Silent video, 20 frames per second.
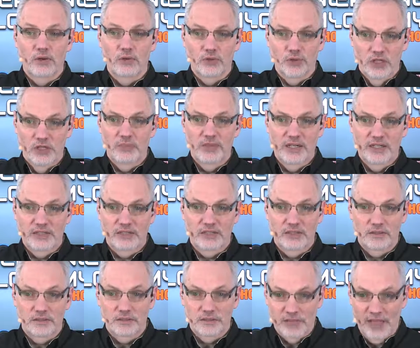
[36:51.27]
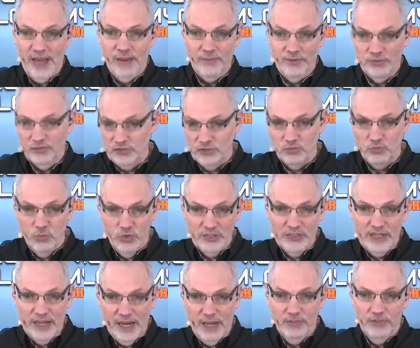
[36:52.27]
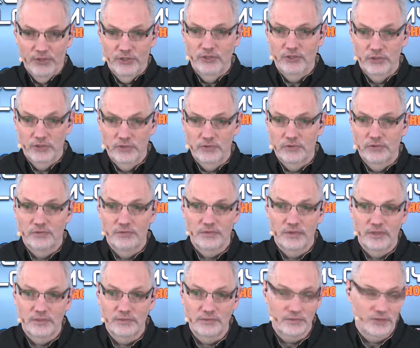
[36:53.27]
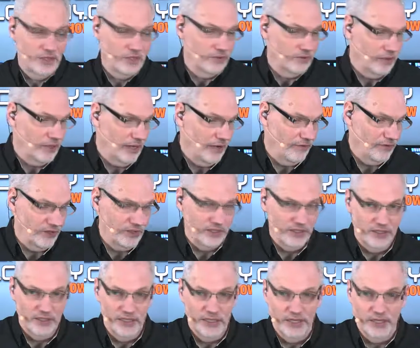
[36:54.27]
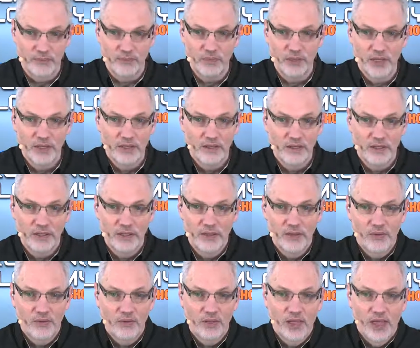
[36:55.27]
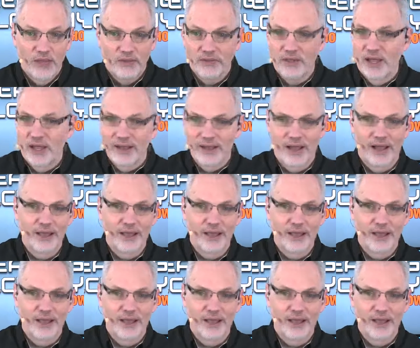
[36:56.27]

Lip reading: limited cameras, just one camera and do everything in there. Yeah,